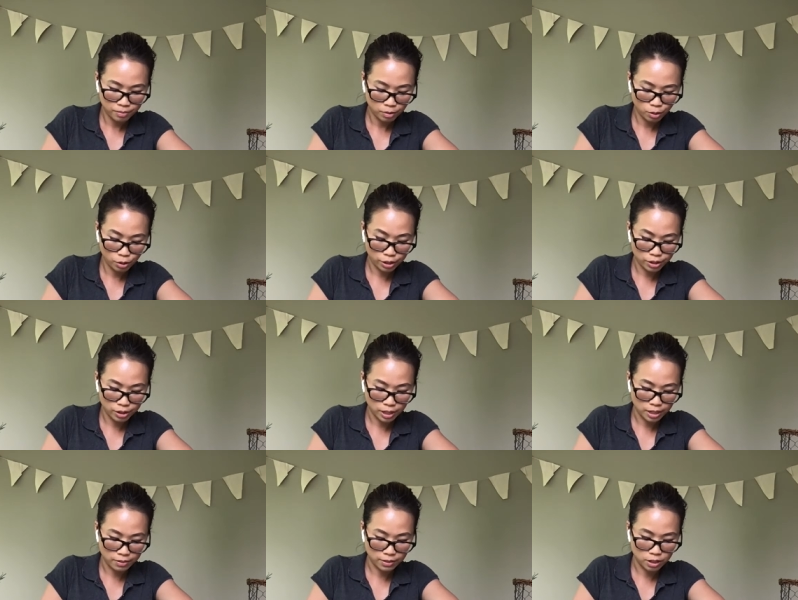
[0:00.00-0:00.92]
Or you can
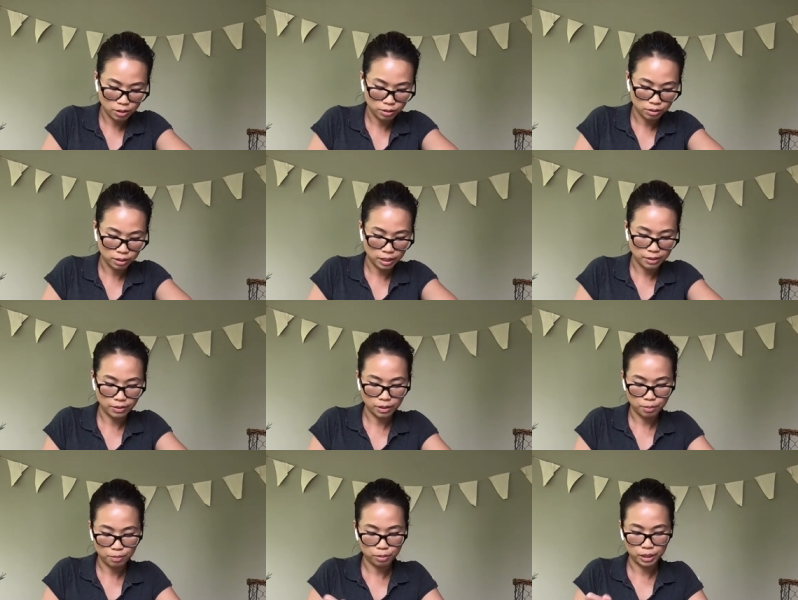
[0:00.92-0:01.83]
even leave it
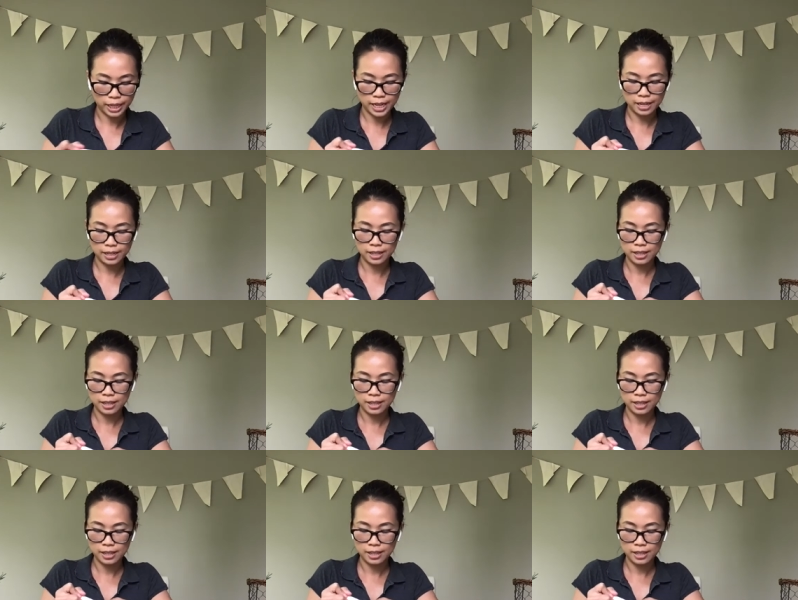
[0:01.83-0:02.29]
plain.